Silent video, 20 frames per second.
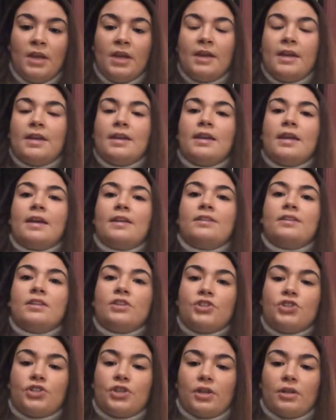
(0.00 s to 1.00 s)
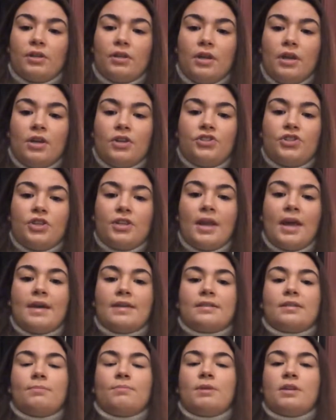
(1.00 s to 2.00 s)
In addition,
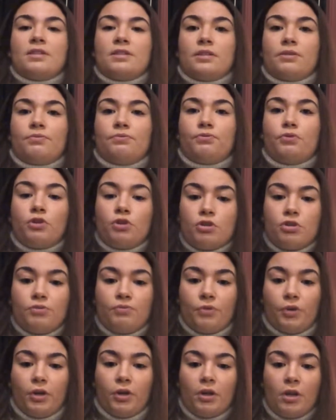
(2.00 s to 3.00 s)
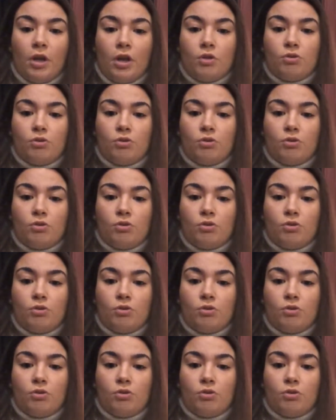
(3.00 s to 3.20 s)
GenASM is the first work